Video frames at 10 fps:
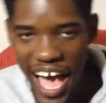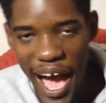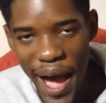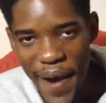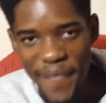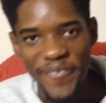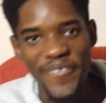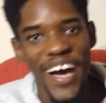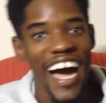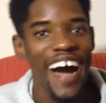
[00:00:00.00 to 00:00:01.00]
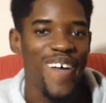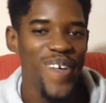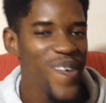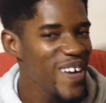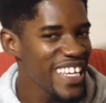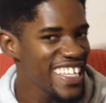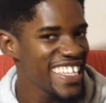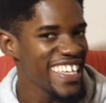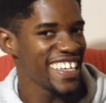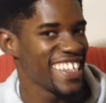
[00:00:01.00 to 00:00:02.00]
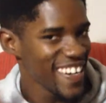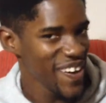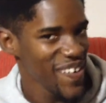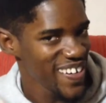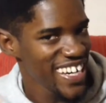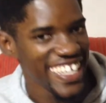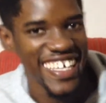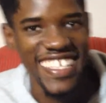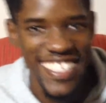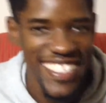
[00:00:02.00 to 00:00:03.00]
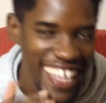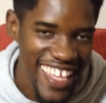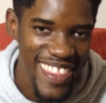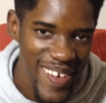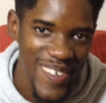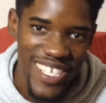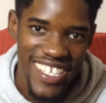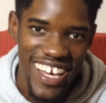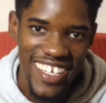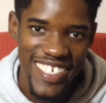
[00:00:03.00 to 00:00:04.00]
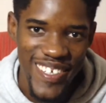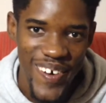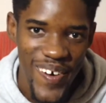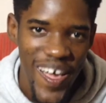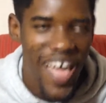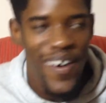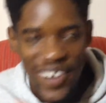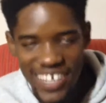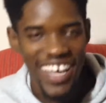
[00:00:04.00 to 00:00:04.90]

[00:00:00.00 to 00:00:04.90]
I only need $10,000 though. Well,